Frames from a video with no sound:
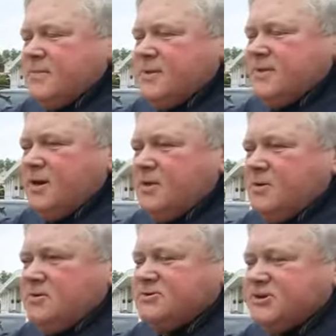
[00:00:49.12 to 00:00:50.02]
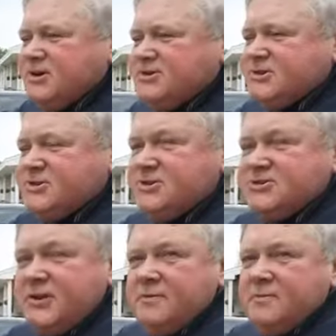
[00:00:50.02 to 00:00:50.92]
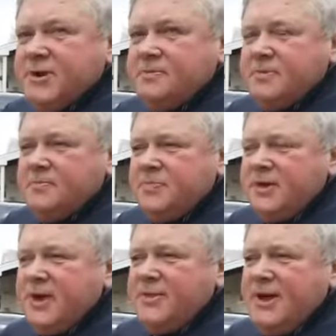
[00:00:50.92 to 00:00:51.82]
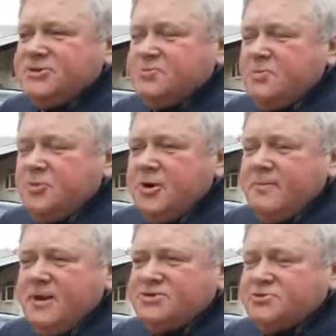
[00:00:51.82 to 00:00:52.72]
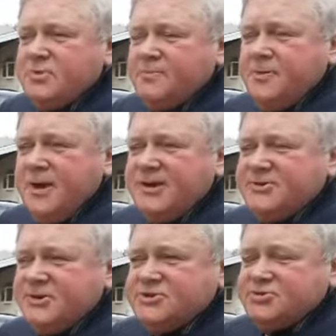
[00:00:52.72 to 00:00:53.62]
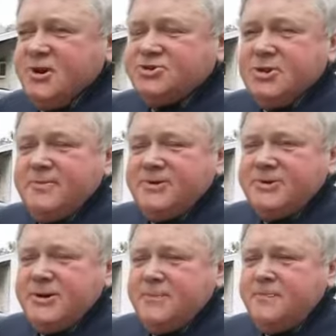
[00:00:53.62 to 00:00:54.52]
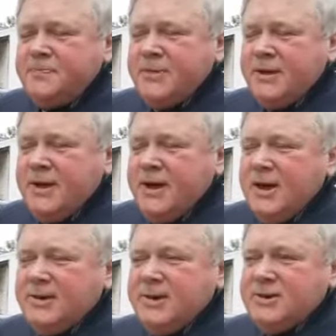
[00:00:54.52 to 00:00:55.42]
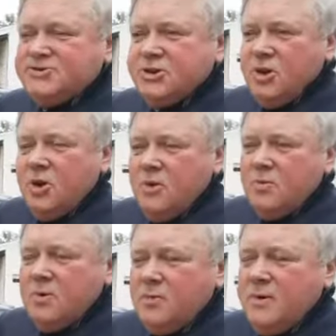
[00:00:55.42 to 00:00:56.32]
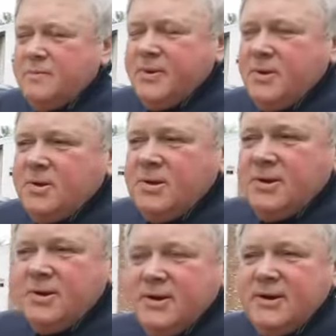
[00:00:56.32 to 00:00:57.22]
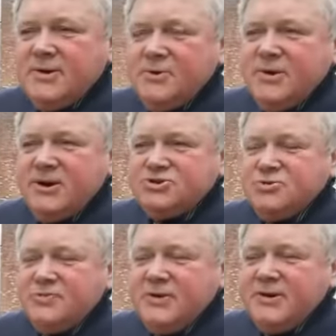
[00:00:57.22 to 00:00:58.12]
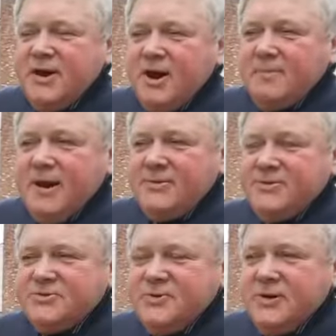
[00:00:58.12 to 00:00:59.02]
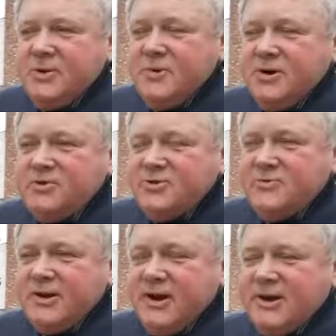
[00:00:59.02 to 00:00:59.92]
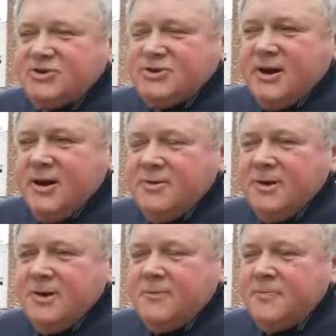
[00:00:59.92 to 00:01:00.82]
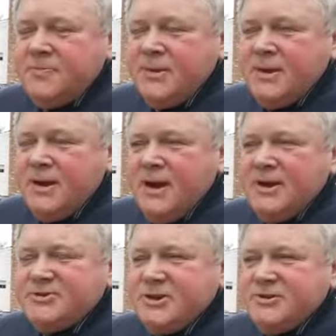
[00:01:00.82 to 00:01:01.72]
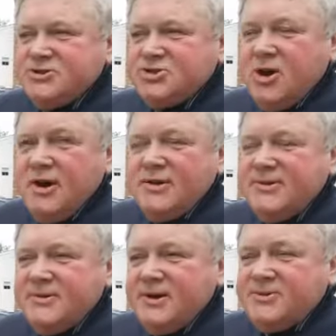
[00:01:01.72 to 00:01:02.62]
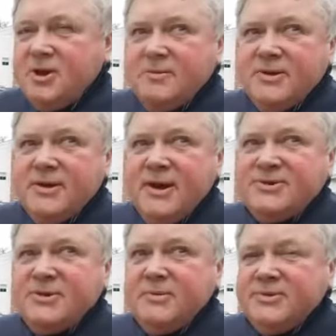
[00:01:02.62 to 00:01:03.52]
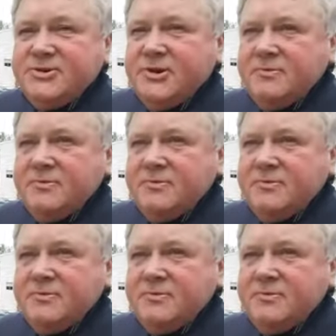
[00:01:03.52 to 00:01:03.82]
That holds 6 to 7 people. And that's pretty much replaced the stretch limousine. And years ago, when Bill Clinton got into an SUV down at Martha's Vineyard when he used to vacation down there, I said to Scott, I said, that's going to be the next limousine,